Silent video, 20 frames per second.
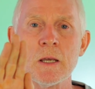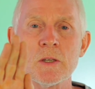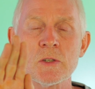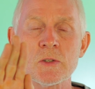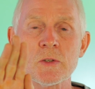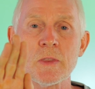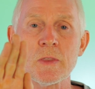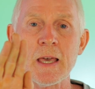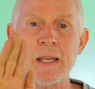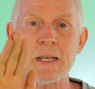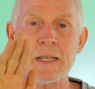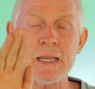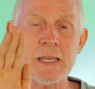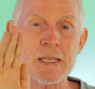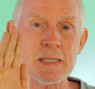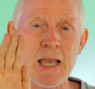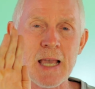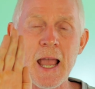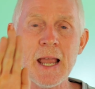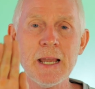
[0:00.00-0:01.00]
so that
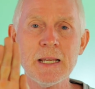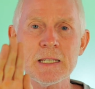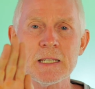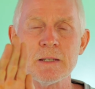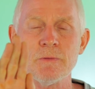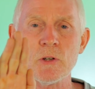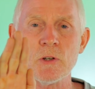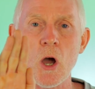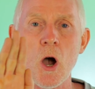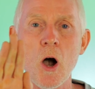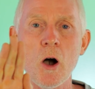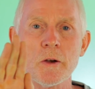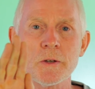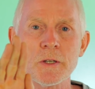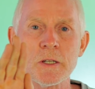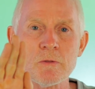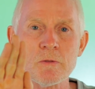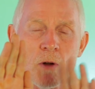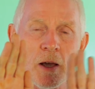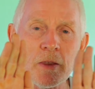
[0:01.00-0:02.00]
it's active and
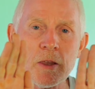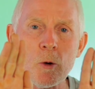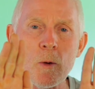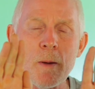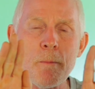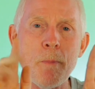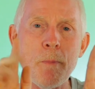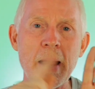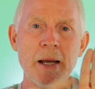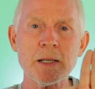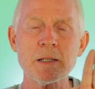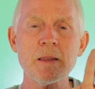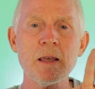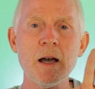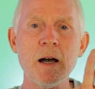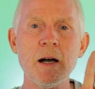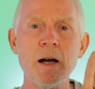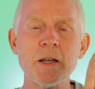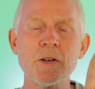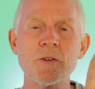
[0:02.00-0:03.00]
hot? Rather than going back to
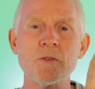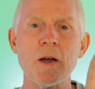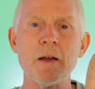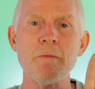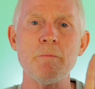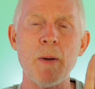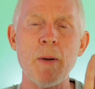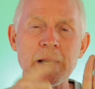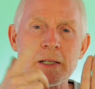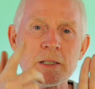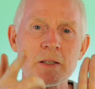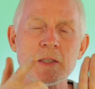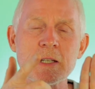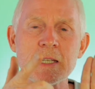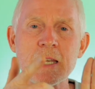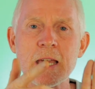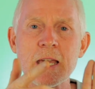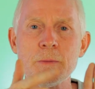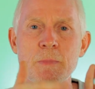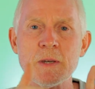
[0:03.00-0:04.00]
the hard drive, back to the
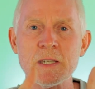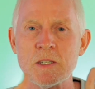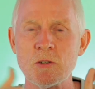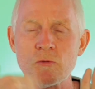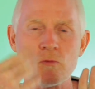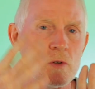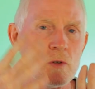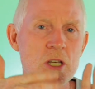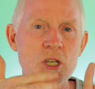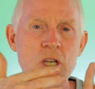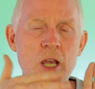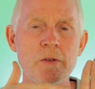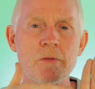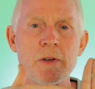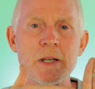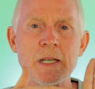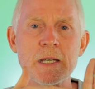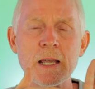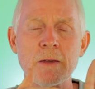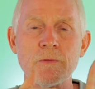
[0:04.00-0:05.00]
databases,
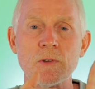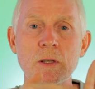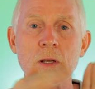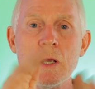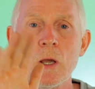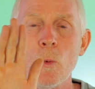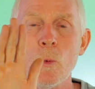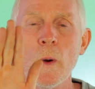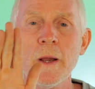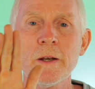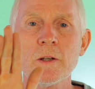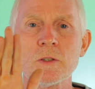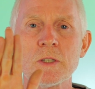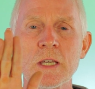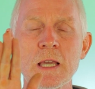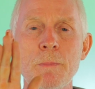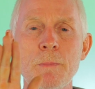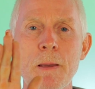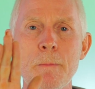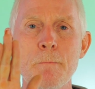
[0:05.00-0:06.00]
regenerating everything, why not just
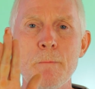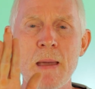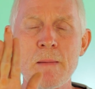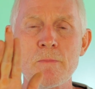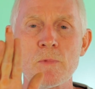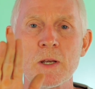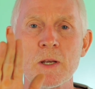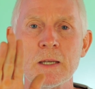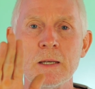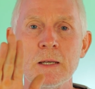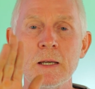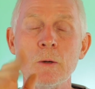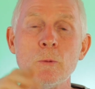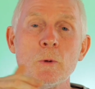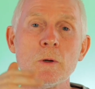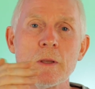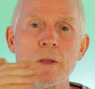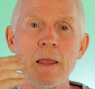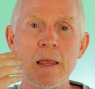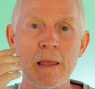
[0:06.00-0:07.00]
keep it in memory?
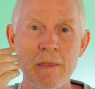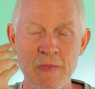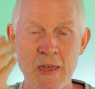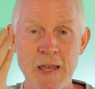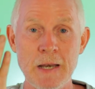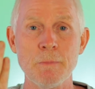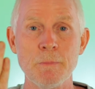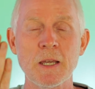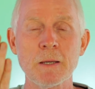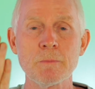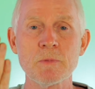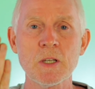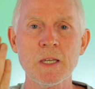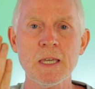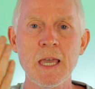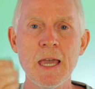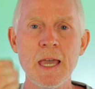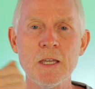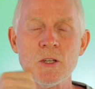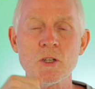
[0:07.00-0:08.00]
Well, then it becomes a
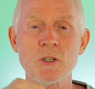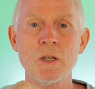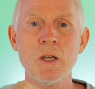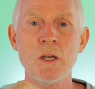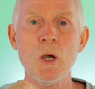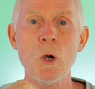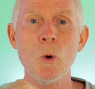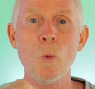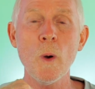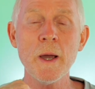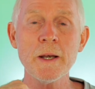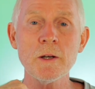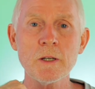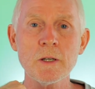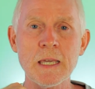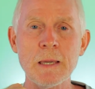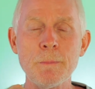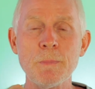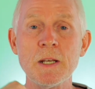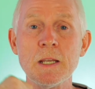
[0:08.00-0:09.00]
cache. Why
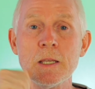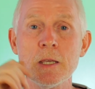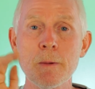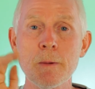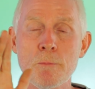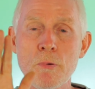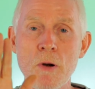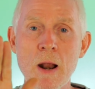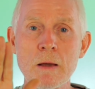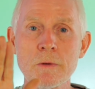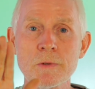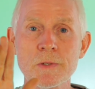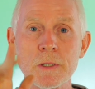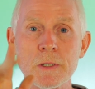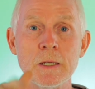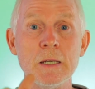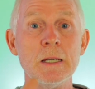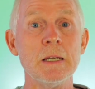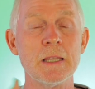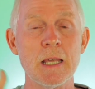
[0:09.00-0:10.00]
not keep it in your
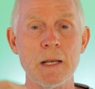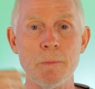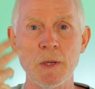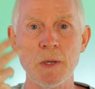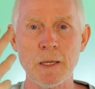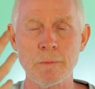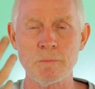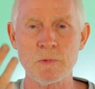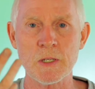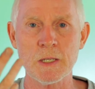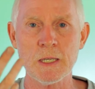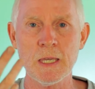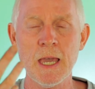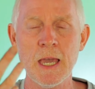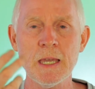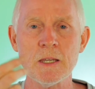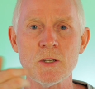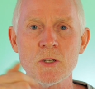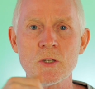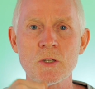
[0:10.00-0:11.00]
browser? Then it becomes a
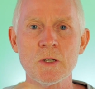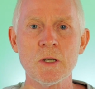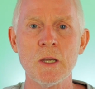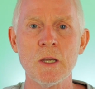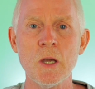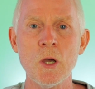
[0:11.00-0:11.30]
cache.